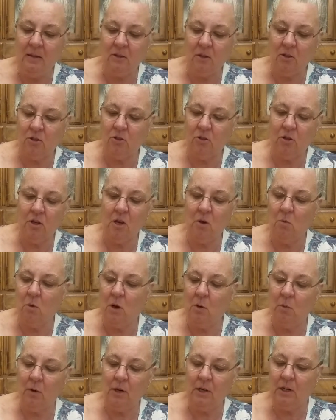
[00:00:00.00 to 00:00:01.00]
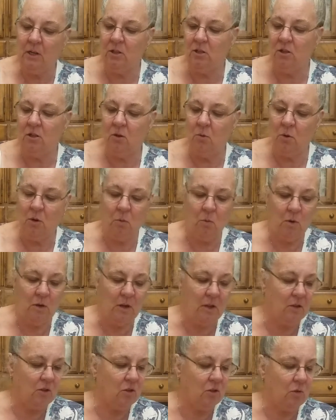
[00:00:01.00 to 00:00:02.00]
I'll show you what we're going to do with one
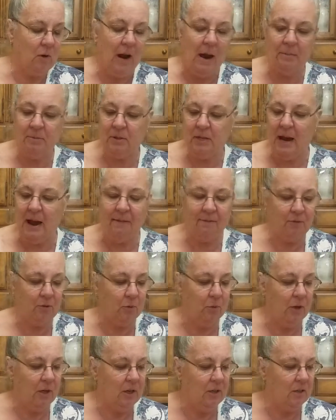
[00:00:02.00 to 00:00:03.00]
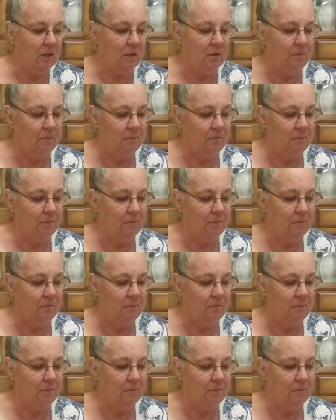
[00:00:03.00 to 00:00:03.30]
of the scraps afterwards.